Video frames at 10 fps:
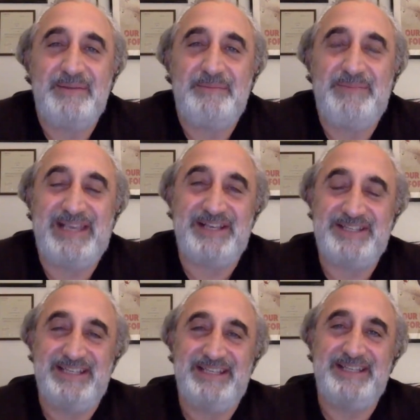because
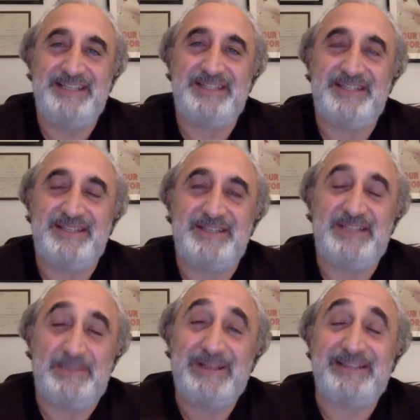it is
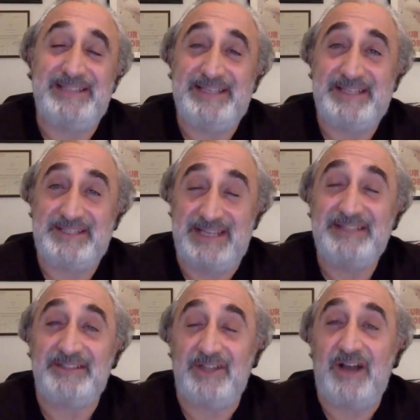typically
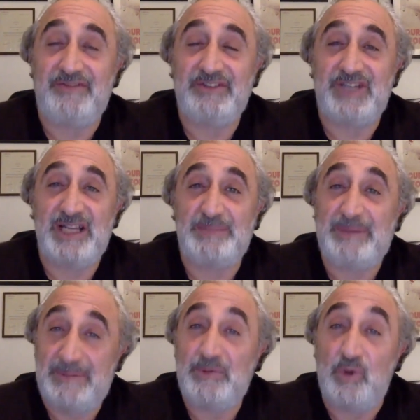stated oftentimes by
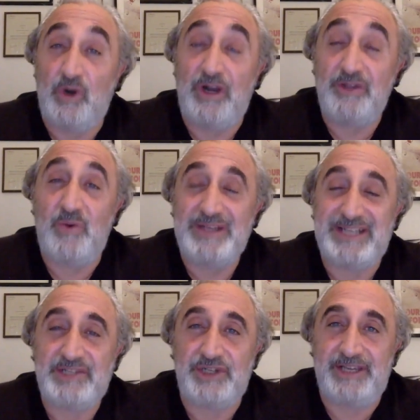people who are otherwise
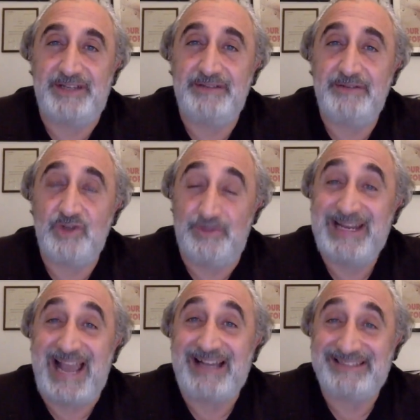educated. So
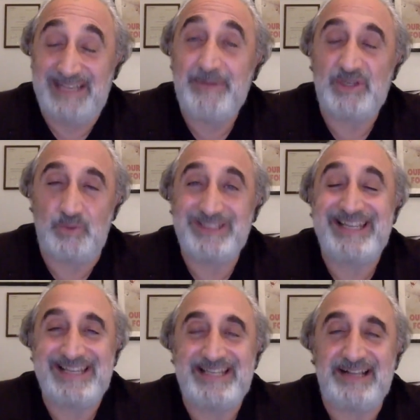many academics will
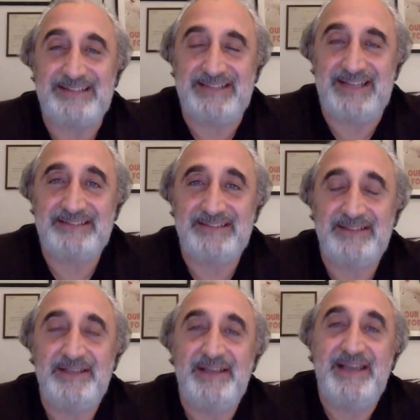say exactly that.
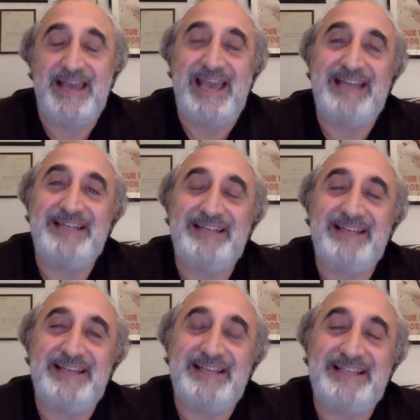And
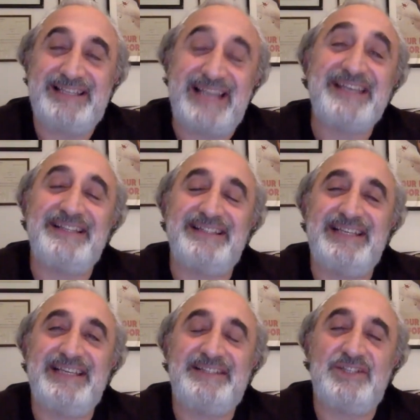
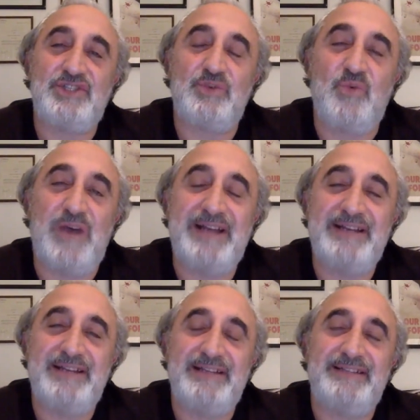secondly, it is the
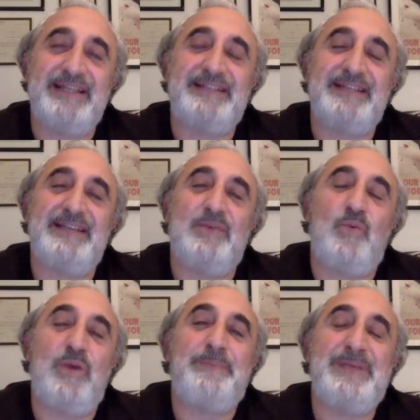one that
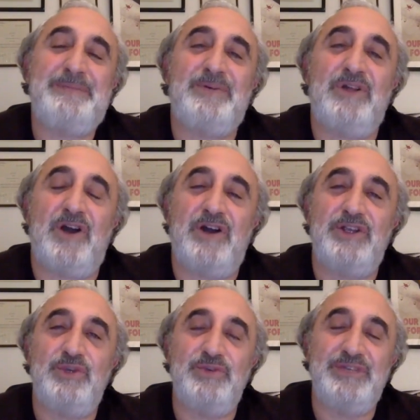where people are
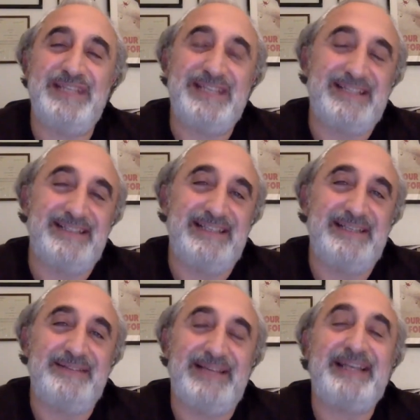
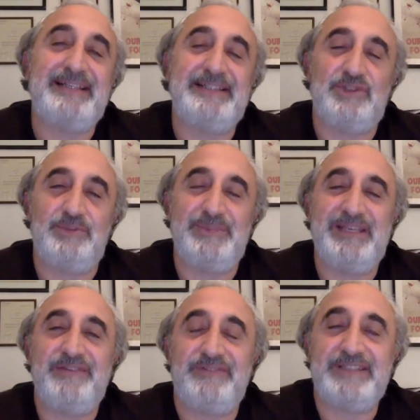uniquely likely to be
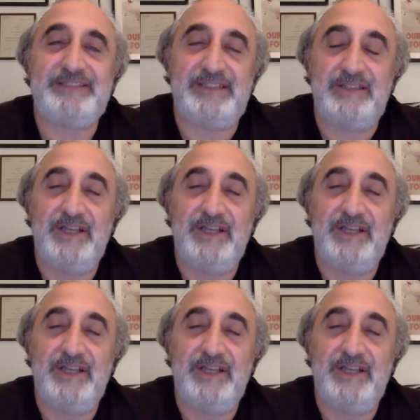afflicted